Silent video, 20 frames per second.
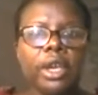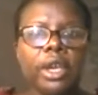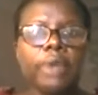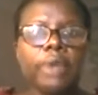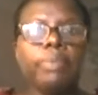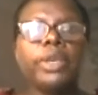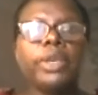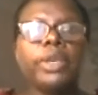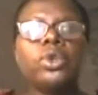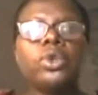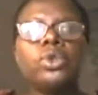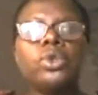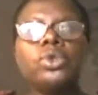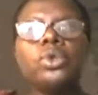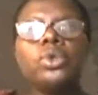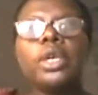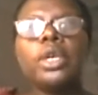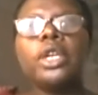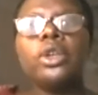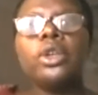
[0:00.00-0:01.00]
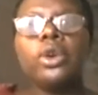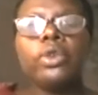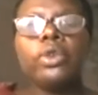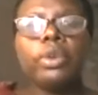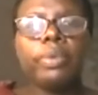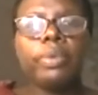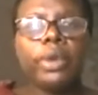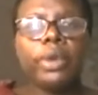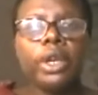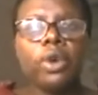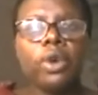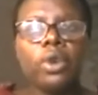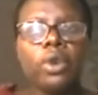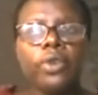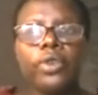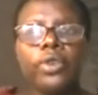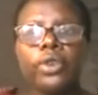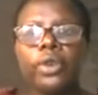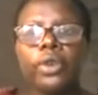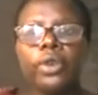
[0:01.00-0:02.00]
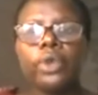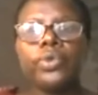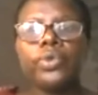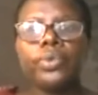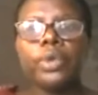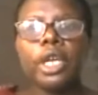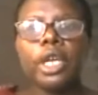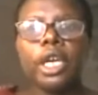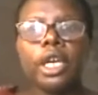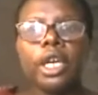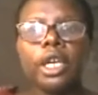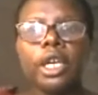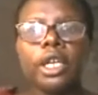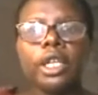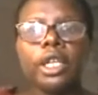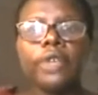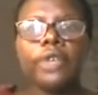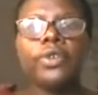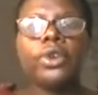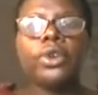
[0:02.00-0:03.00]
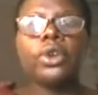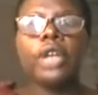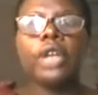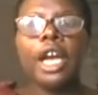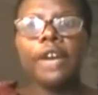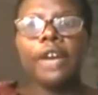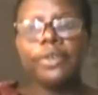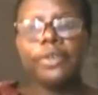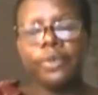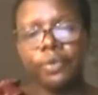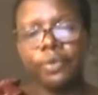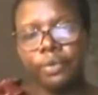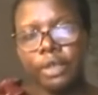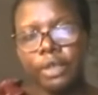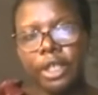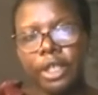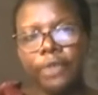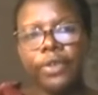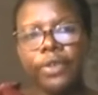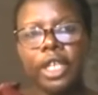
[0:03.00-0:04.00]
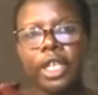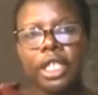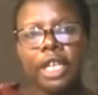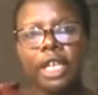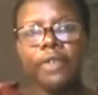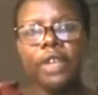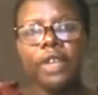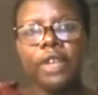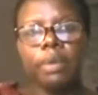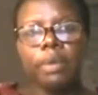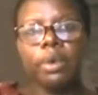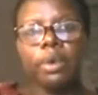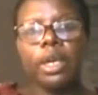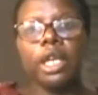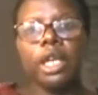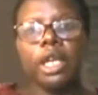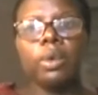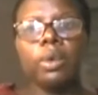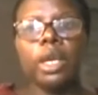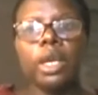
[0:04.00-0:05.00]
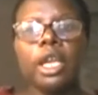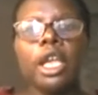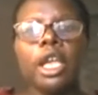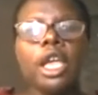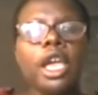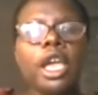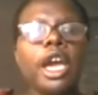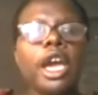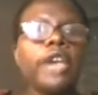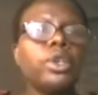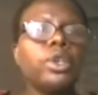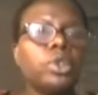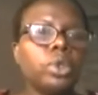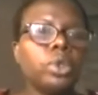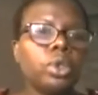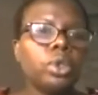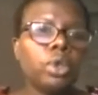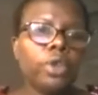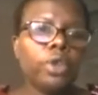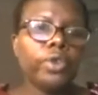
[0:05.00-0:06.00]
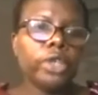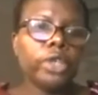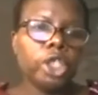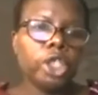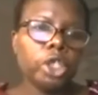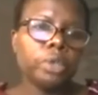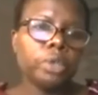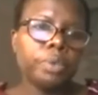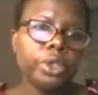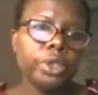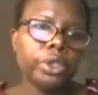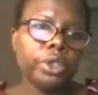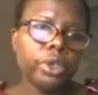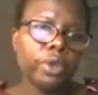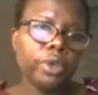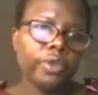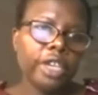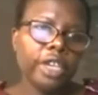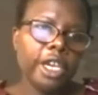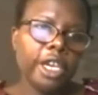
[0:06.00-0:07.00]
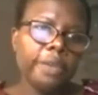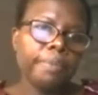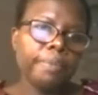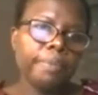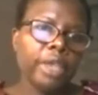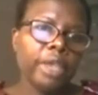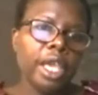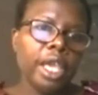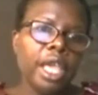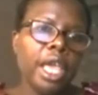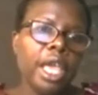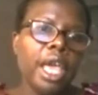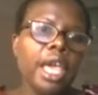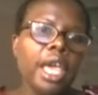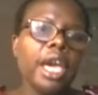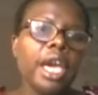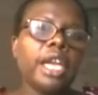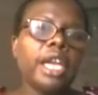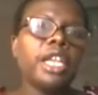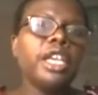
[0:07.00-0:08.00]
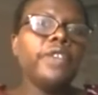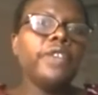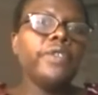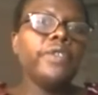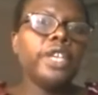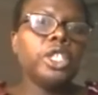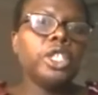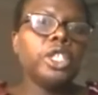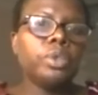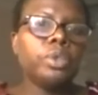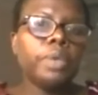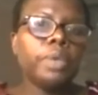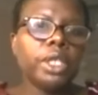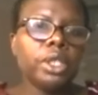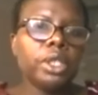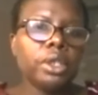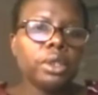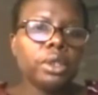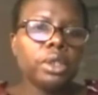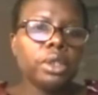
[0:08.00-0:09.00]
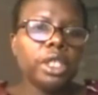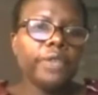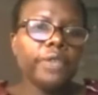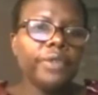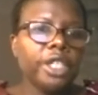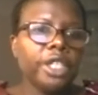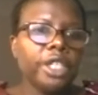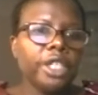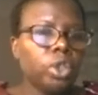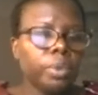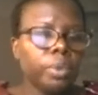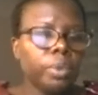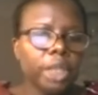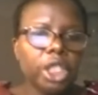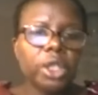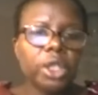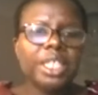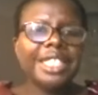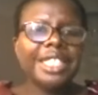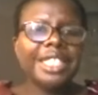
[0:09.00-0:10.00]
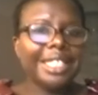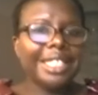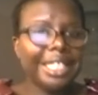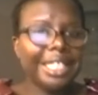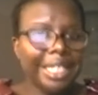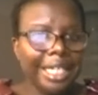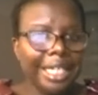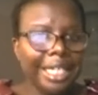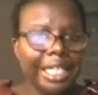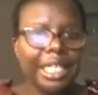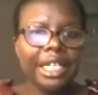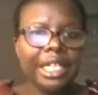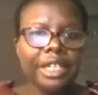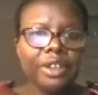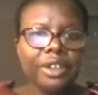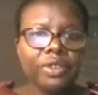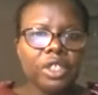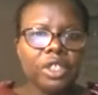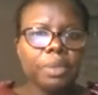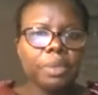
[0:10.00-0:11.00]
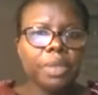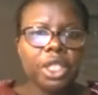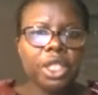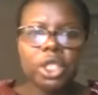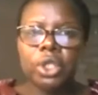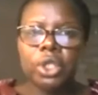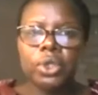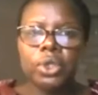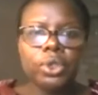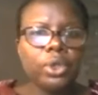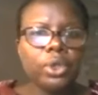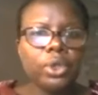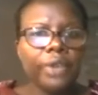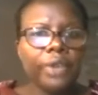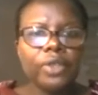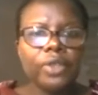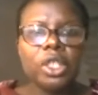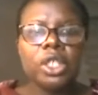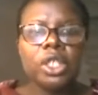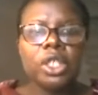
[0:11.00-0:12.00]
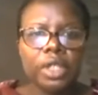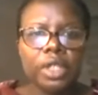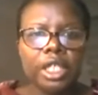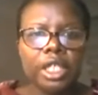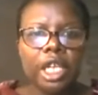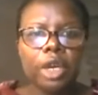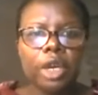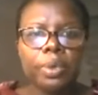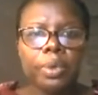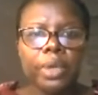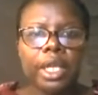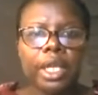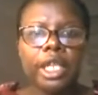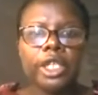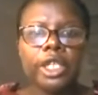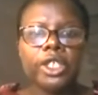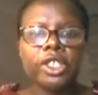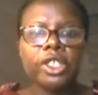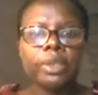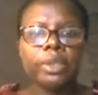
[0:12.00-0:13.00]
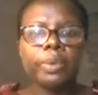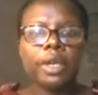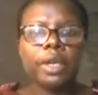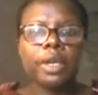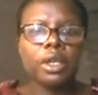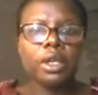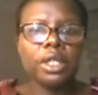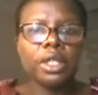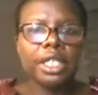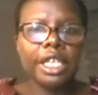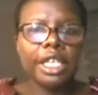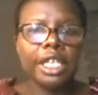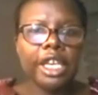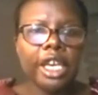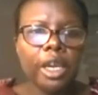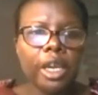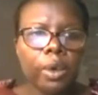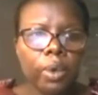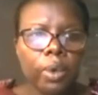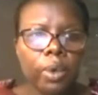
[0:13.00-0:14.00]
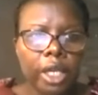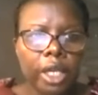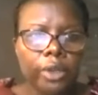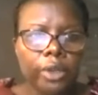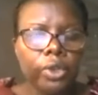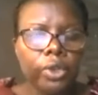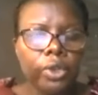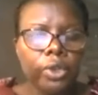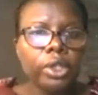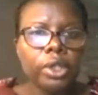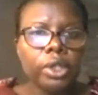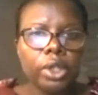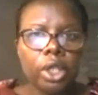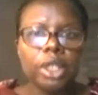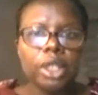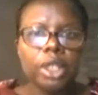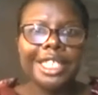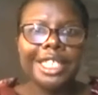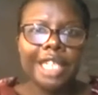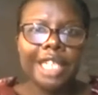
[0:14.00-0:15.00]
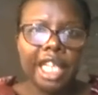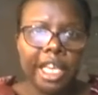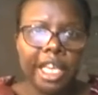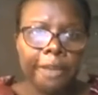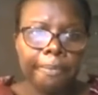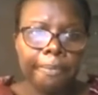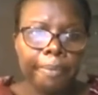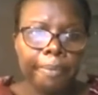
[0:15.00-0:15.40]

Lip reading: but you do a non-rebreather only for if you don't have a vent available right away, and you do it only for a short period of time. And if intubation is delayed in any of these patients, you do have to consider obtaining a supraglottic airway. Do not delay.